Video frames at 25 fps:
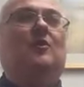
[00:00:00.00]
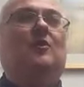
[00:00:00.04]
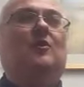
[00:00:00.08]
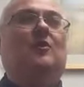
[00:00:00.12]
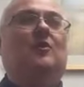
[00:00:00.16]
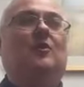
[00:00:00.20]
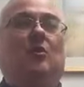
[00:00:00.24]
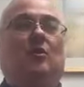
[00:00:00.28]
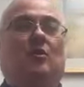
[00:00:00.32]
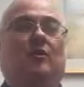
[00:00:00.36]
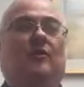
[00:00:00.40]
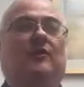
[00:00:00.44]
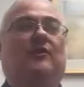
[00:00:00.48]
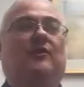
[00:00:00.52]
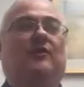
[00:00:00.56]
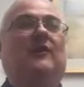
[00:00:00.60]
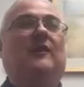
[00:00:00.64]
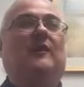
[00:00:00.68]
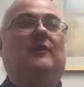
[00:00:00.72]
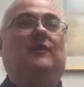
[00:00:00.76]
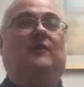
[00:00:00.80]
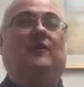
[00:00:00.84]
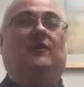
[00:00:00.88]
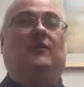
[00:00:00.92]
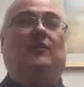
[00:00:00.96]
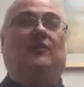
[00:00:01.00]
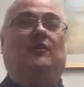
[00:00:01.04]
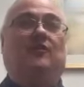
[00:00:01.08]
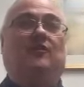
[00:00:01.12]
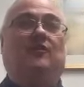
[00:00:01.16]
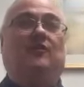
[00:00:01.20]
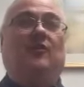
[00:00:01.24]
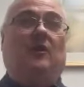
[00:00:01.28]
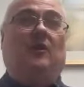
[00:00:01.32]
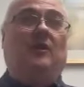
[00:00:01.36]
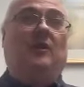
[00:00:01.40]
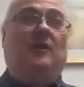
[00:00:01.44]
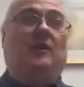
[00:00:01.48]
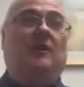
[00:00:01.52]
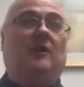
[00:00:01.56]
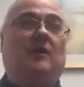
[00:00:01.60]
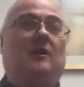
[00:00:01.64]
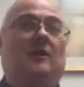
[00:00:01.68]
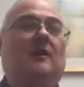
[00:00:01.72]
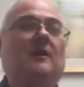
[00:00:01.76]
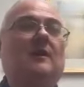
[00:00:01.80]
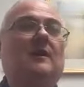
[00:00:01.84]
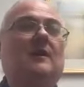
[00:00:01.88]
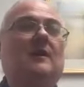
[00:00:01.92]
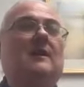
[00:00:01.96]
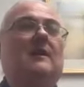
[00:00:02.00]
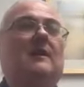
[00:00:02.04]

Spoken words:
chords is the tonic.